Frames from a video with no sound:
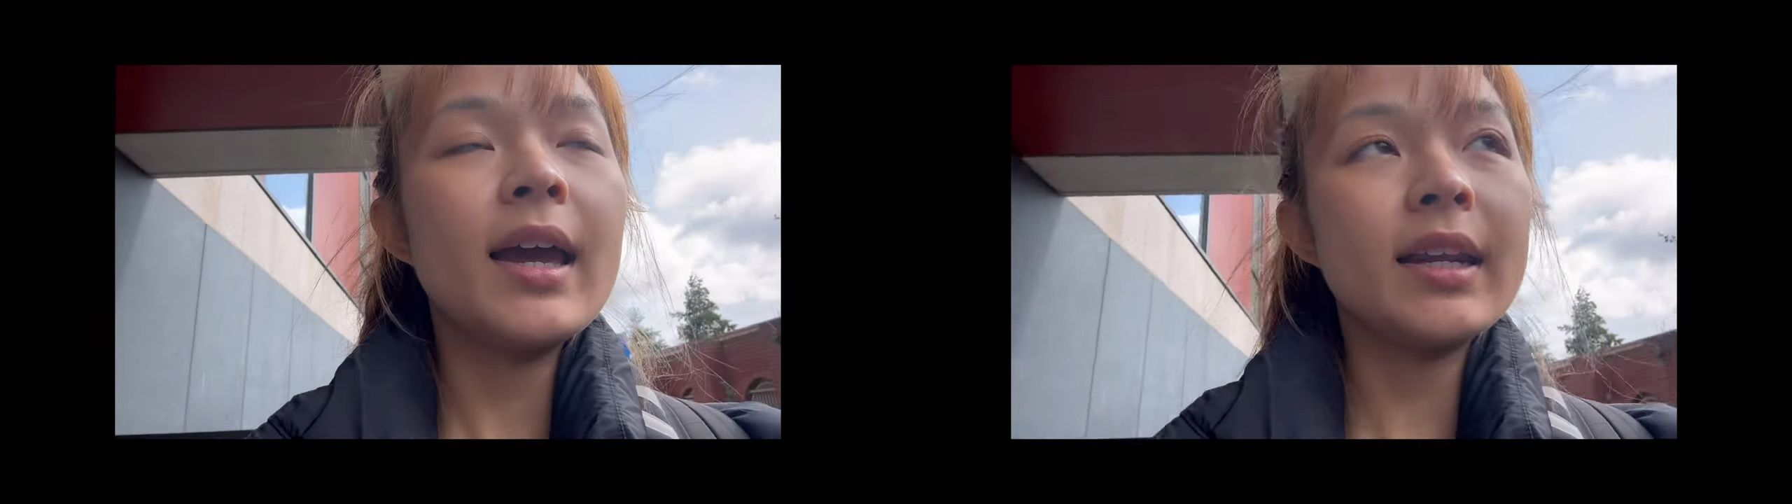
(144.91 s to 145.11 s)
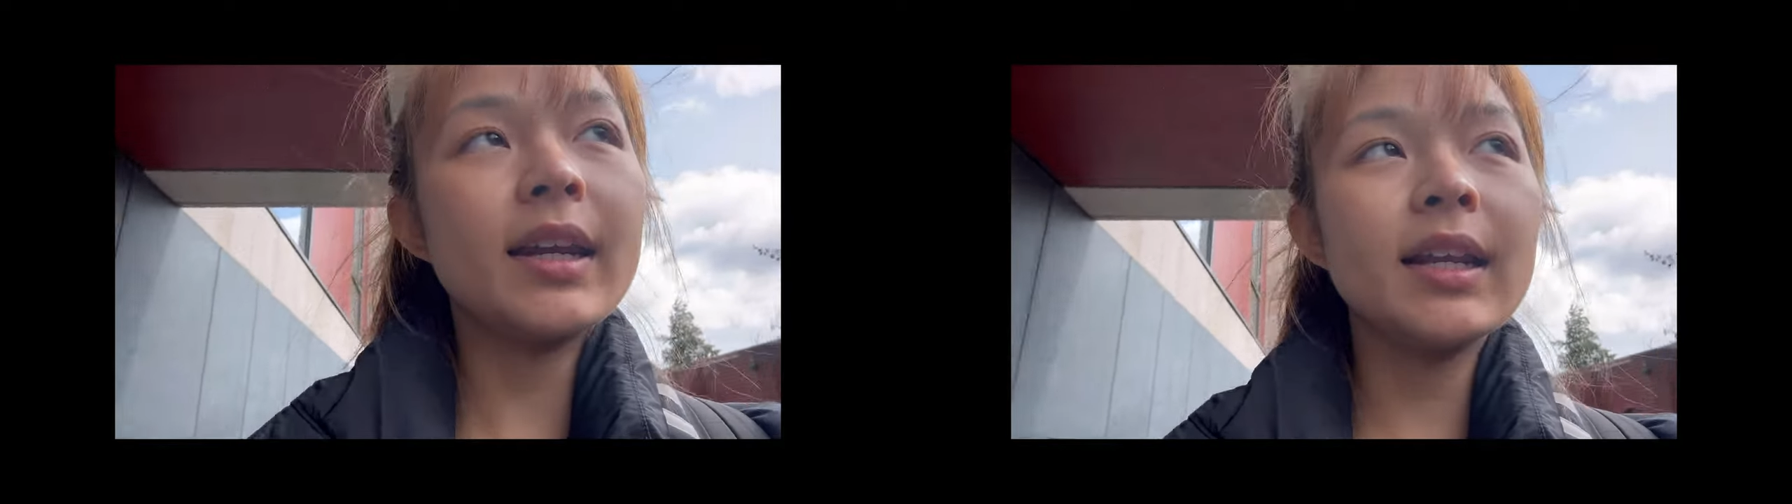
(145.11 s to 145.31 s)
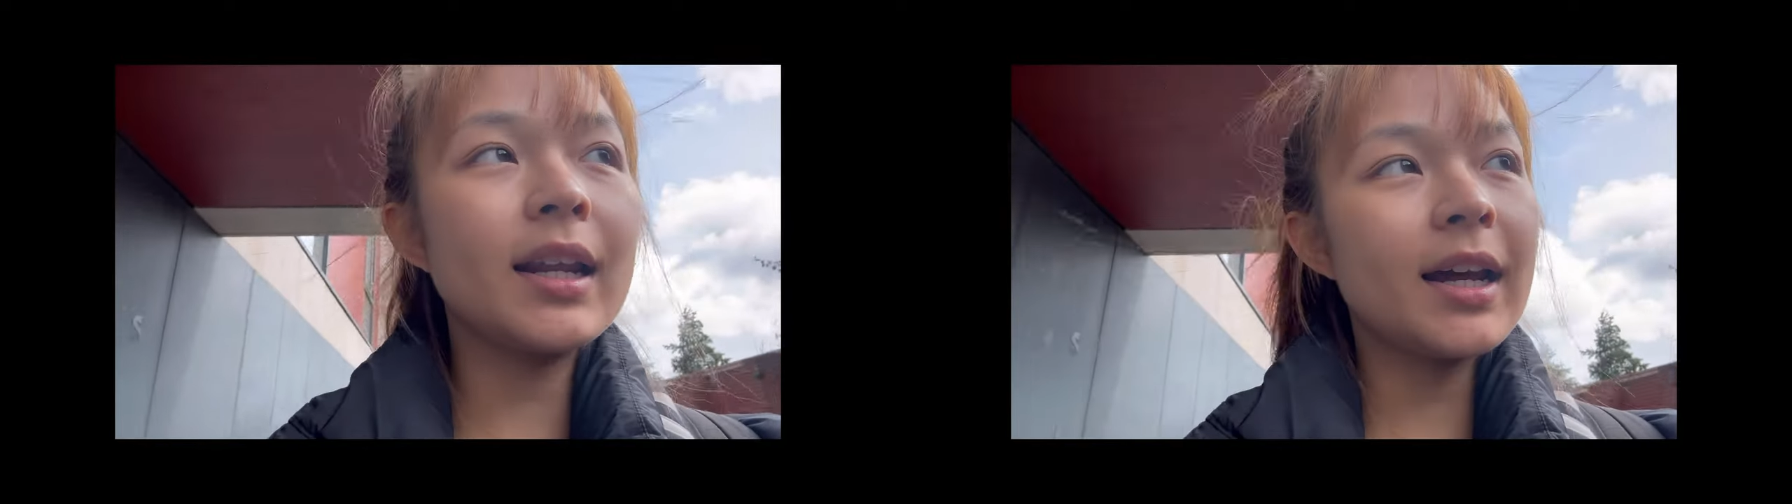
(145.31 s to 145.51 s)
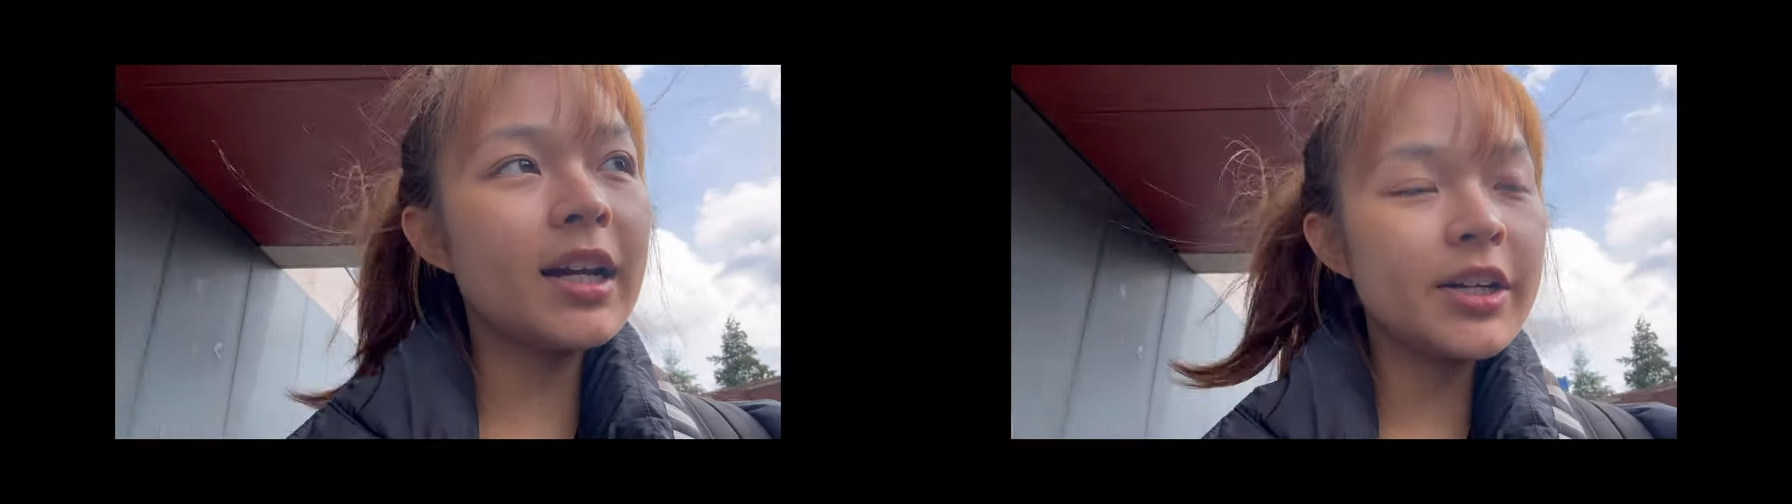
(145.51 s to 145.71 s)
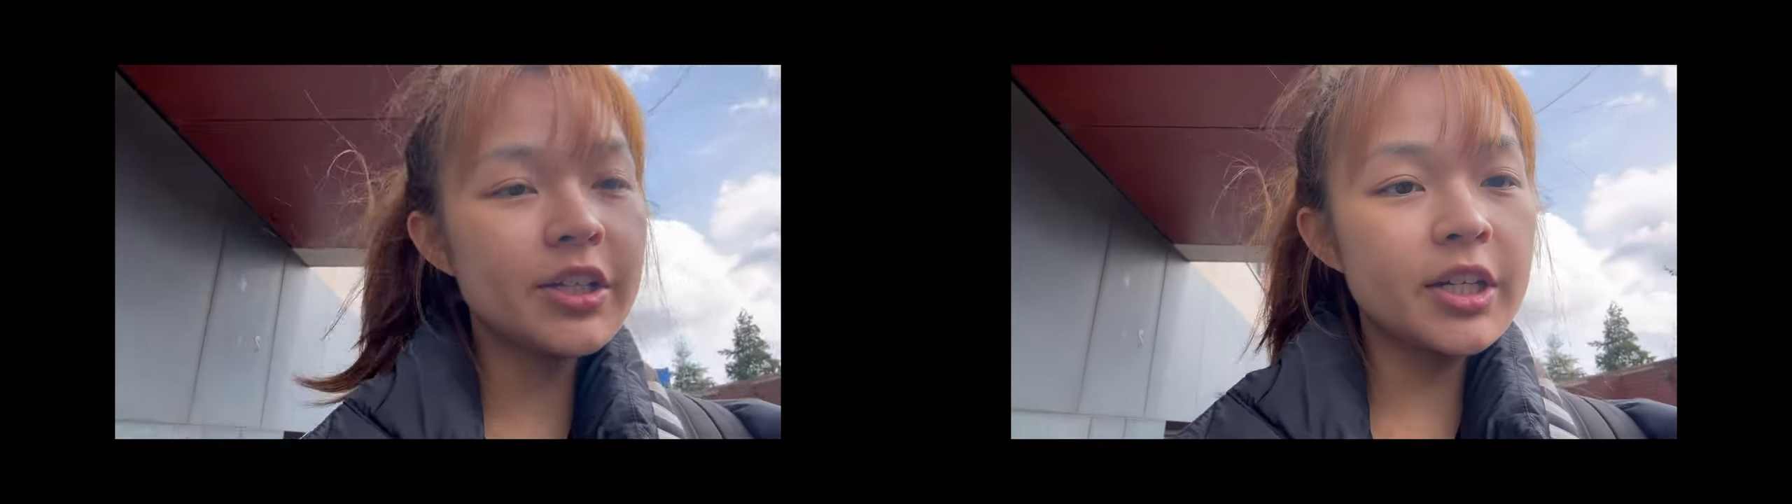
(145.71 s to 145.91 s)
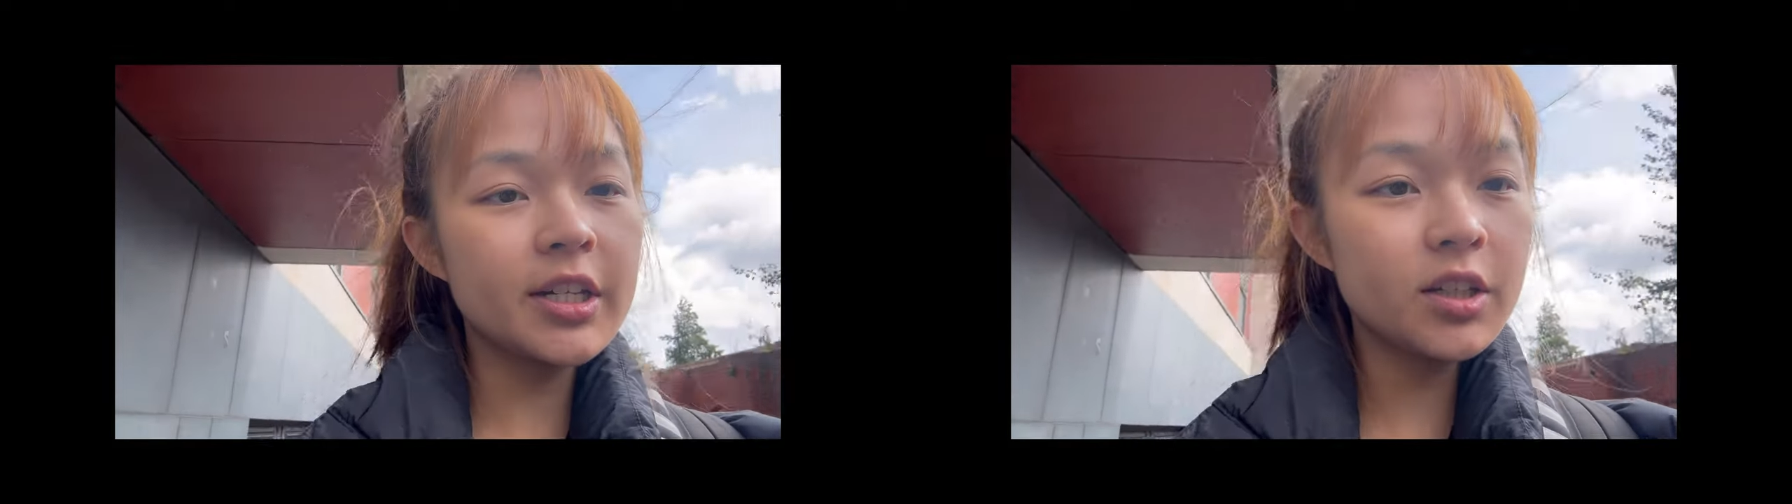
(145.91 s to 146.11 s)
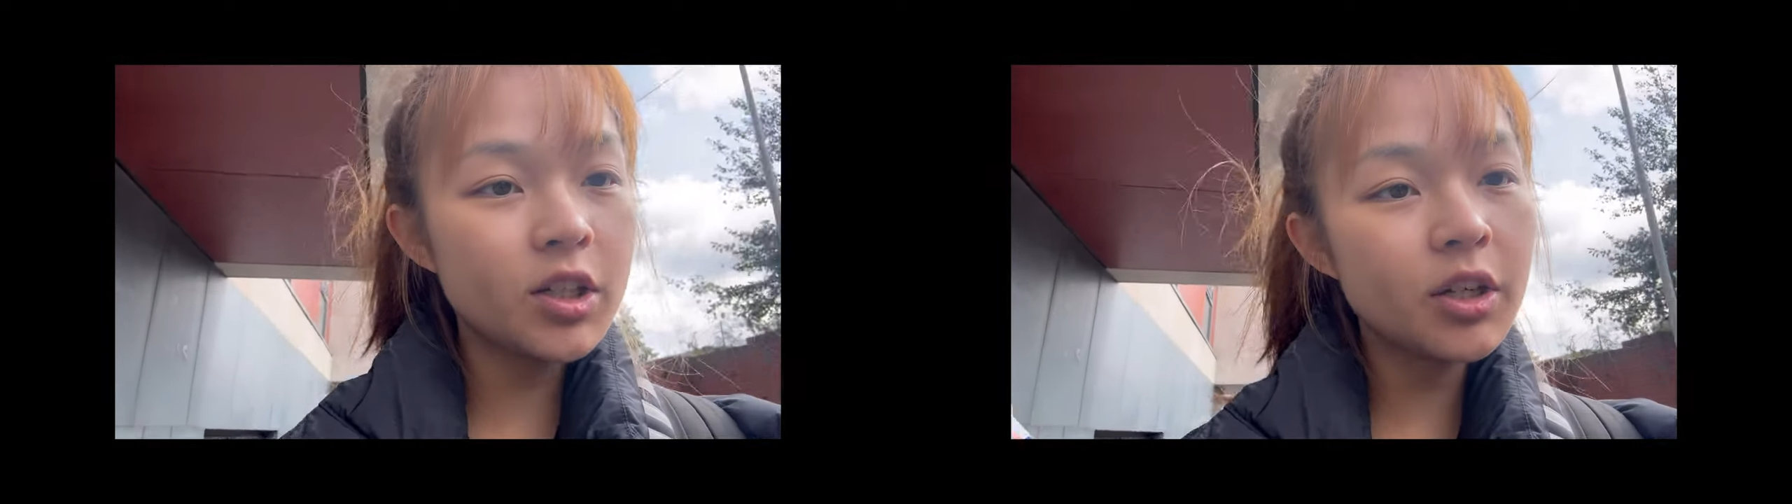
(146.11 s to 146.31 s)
and eat lunch and